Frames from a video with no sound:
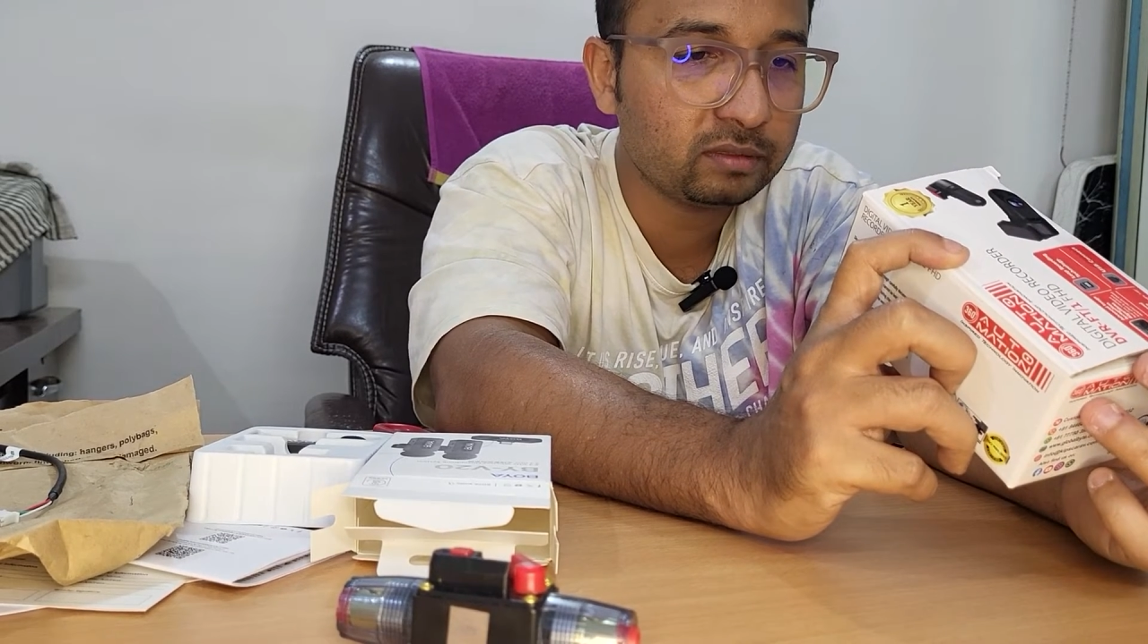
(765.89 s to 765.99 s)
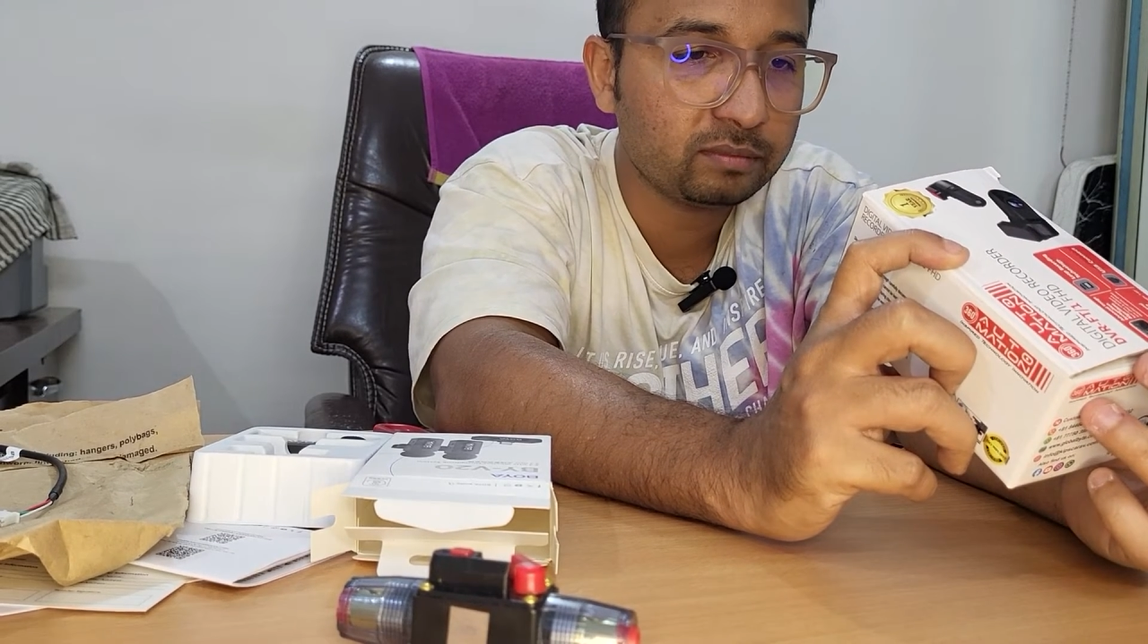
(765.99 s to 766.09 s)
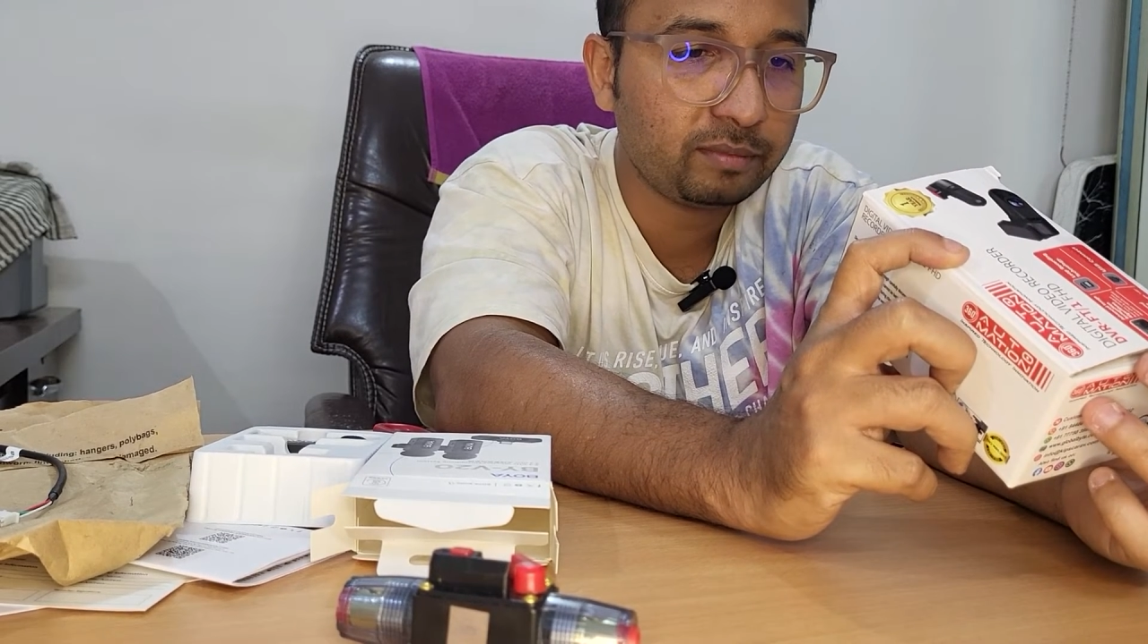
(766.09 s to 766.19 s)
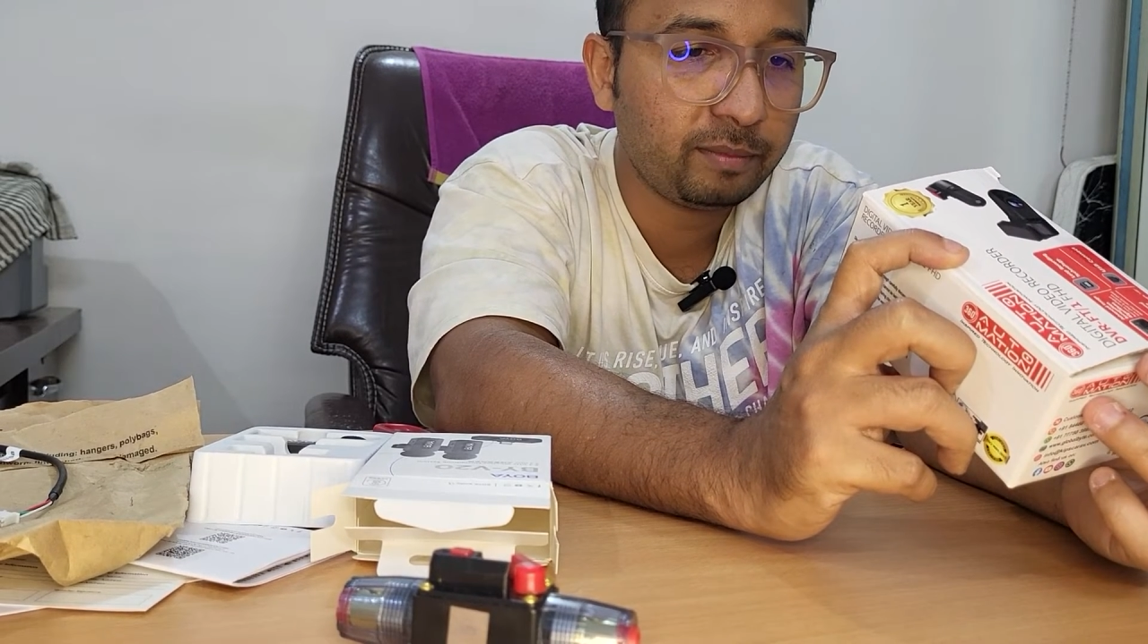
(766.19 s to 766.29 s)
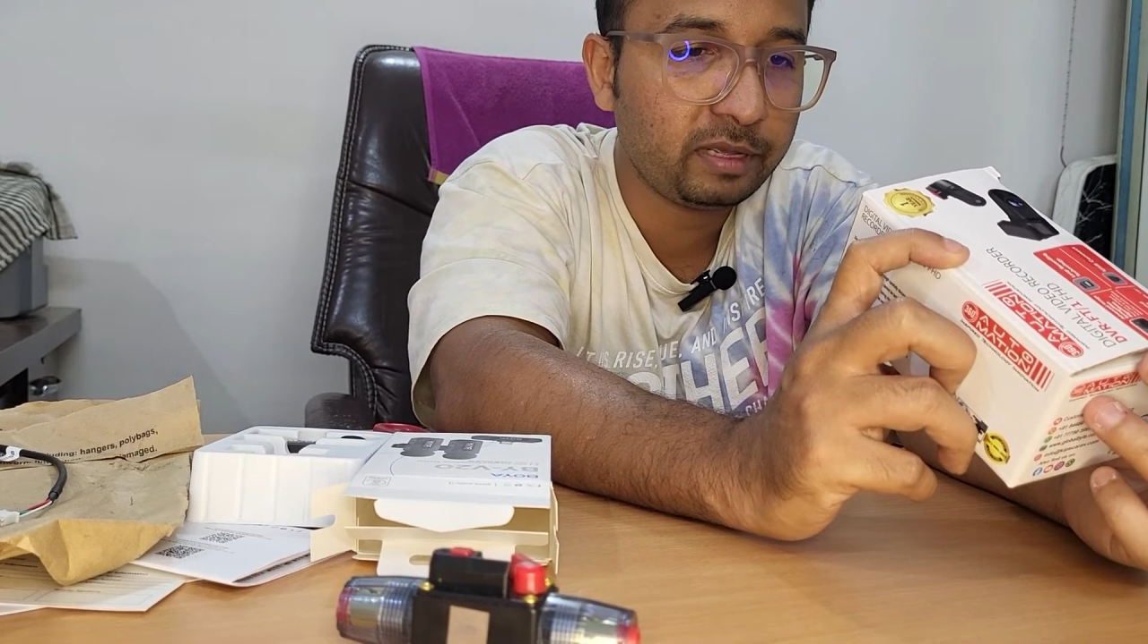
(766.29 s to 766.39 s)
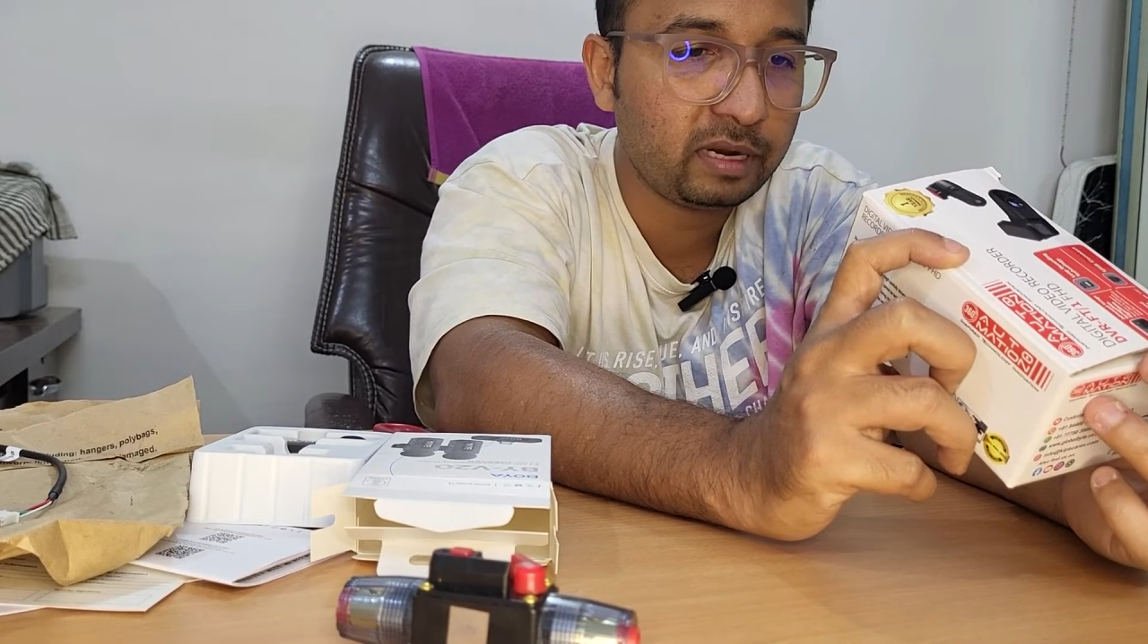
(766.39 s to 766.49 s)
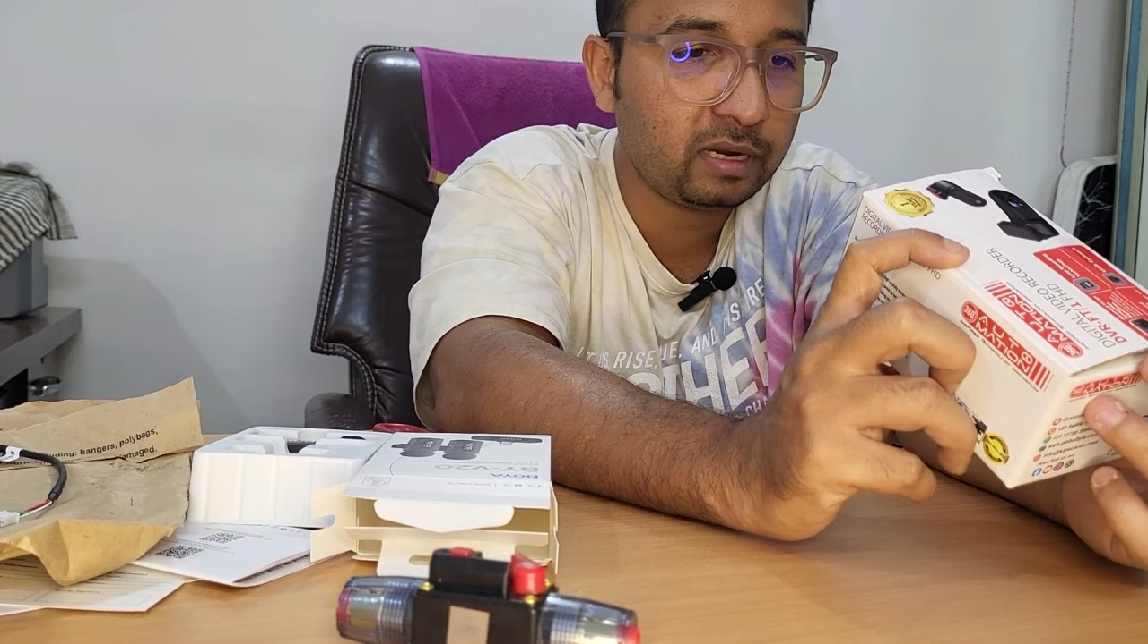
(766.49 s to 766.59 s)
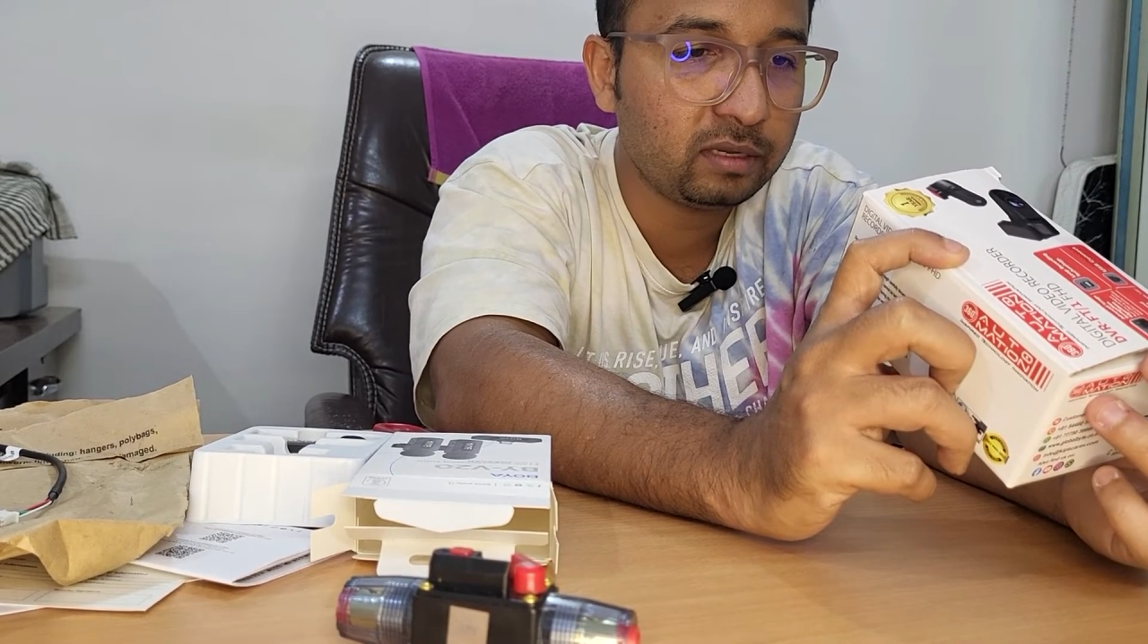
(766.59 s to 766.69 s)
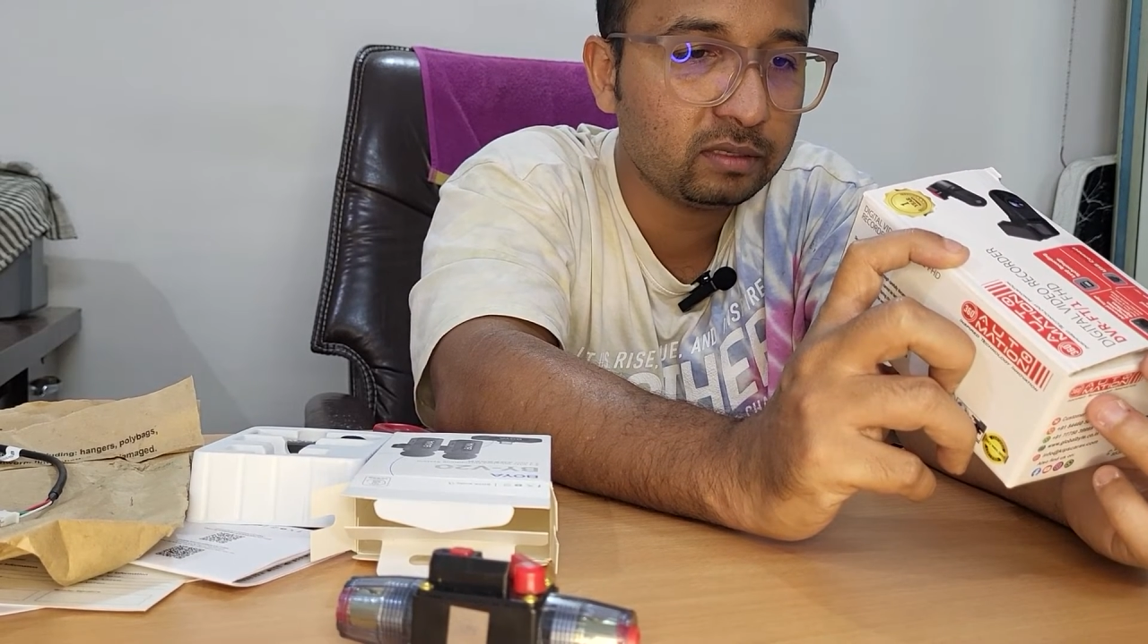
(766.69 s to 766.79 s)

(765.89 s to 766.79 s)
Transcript: memory card.